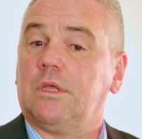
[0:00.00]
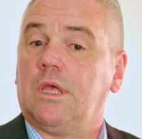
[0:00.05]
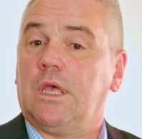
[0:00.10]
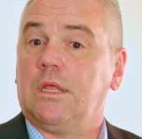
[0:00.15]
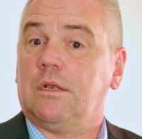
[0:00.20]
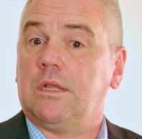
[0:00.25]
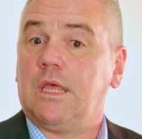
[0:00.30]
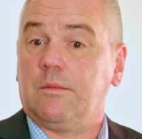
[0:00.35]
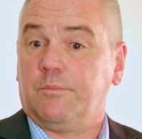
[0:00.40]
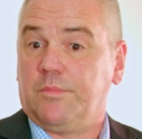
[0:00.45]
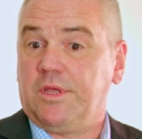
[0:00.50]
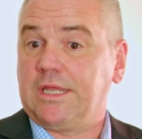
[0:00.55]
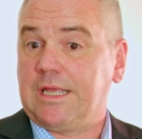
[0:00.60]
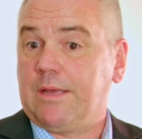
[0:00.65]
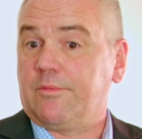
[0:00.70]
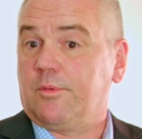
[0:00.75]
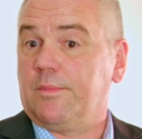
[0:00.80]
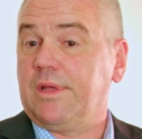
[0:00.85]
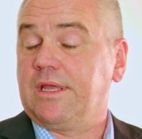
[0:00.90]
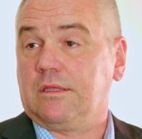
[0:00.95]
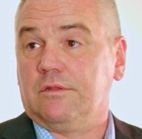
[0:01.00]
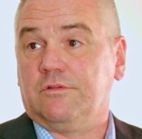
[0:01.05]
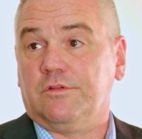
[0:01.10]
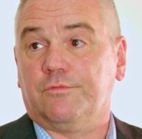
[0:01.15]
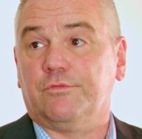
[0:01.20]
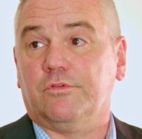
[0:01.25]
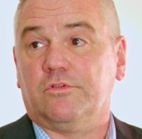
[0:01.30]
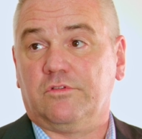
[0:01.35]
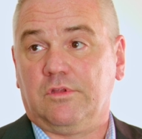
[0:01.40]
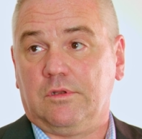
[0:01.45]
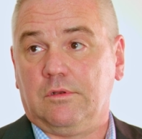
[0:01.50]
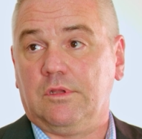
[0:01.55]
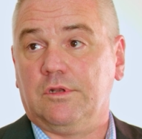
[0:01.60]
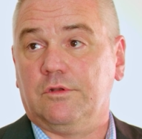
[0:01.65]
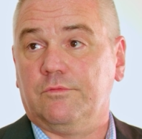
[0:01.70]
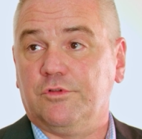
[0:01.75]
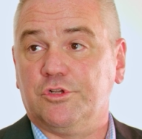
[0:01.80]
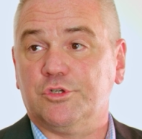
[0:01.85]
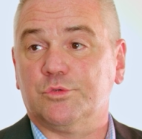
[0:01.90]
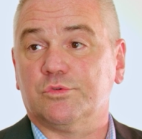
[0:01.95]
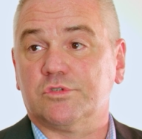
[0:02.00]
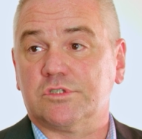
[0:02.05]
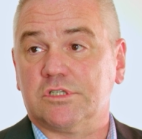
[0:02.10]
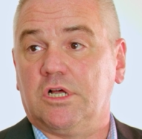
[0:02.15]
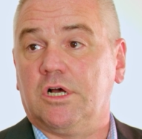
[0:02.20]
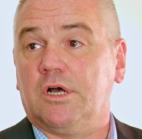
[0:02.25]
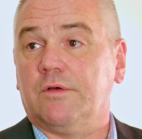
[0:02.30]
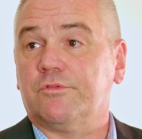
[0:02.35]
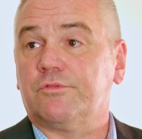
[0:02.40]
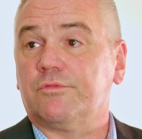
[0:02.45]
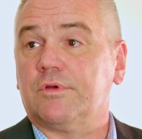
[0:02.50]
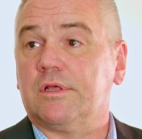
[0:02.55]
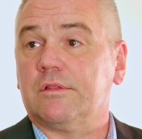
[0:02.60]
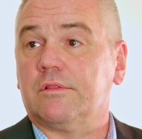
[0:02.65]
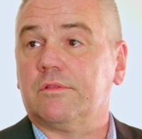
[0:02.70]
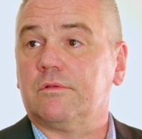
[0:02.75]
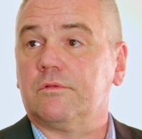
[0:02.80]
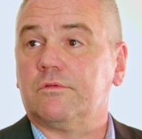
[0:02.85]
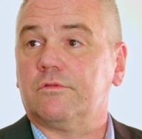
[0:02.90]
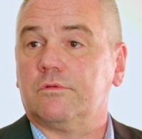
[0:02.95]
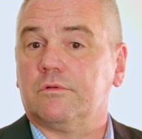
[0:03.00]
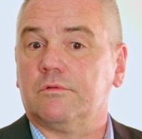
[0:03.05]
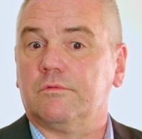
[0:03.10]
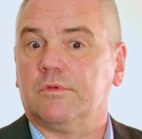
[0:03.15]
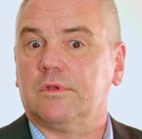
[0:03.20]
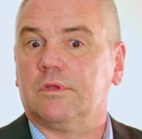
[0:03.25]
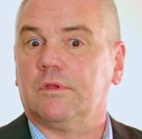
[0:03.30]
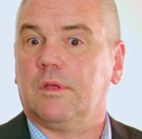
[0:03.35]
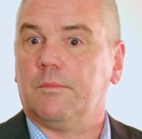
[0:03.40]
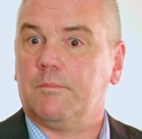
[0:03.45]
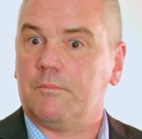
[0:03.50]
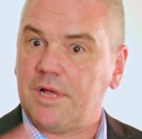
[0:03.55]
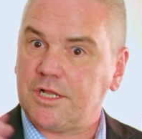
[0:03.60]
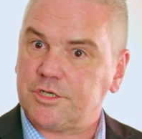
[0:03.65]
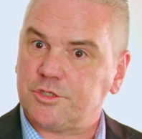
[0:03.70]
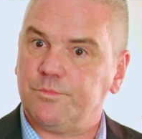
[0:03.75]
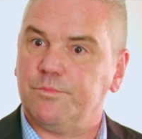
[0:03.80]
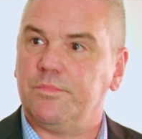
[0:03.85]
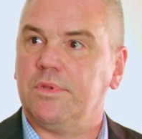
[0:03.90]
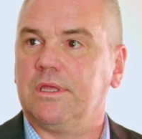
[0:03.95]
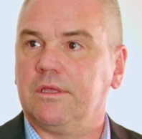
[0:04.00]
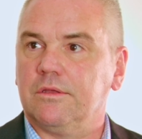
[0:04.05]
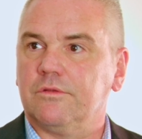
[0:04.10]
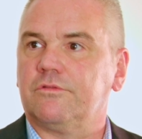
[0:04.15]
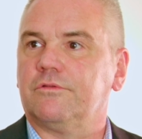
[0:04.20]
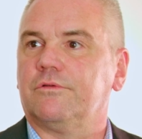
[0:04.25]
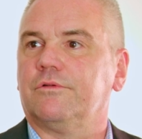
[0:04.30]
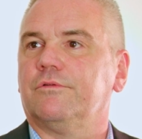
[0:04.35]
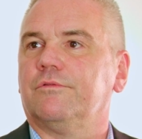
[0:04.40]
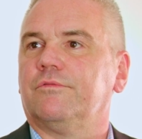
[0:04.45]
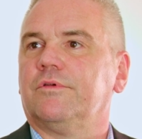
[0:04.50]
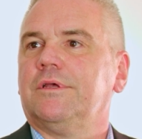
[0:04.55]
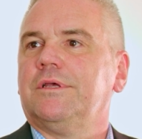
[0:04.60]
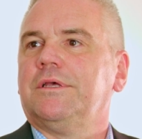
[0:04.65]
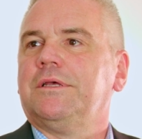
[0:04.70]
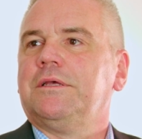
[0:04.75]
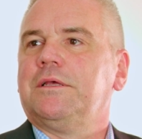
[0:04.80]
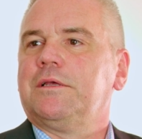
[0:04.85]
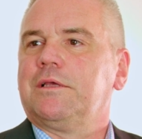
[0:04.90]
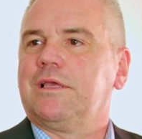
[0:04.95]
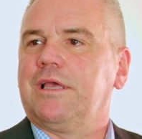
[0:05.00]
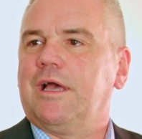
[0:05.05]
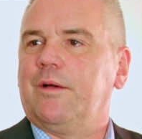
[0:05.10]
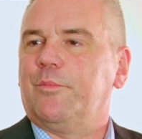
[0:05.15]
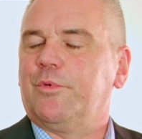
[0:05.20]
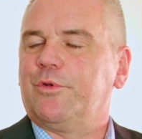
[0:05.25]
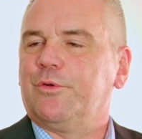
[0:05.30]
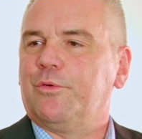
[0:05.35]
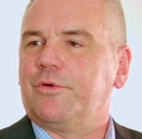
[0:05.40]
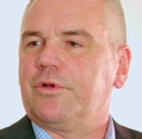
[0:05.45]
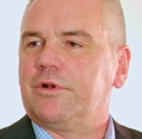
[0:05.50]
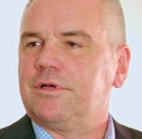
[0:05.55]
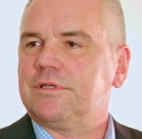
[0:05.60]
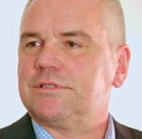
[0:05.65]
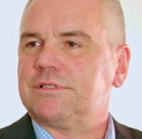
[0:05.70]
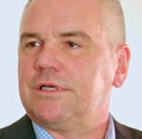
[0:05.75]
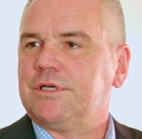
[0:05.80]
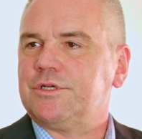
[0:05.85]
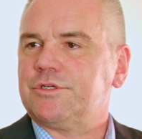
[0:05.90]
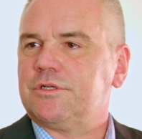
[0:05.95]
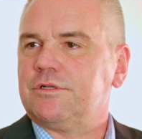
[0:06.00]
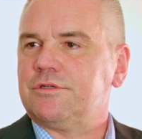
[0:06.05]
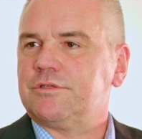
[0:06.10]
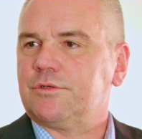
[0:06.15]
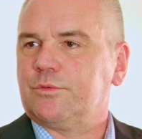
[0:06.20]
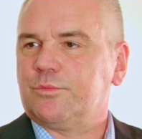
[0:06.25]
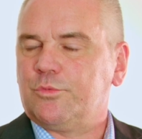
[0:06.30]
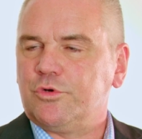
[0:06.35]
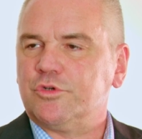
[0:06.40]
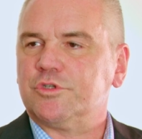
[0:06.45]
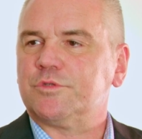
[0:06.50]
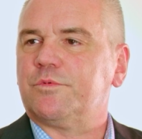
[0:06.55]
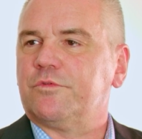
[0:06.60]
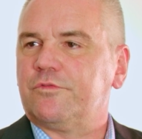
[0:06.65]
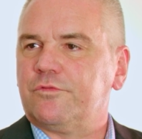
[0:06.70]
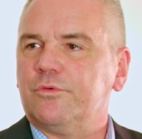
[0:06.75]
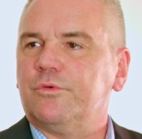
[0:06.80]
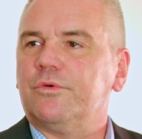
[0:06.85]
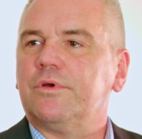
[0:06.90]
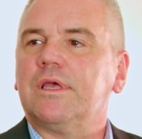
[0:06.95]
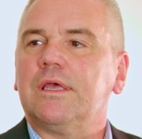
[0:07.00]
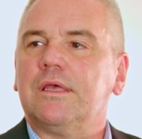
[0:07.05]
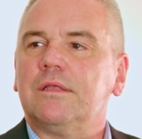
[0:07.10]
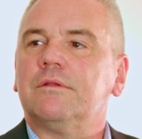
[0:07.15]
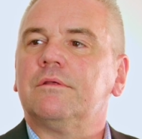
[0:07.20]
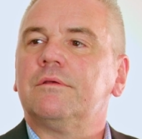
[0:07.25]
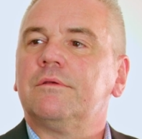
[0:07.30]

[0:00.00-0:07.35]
and being able to make a difference in individuals' lives rather than sort of a much bigger sort of government organisation as it was beforehand.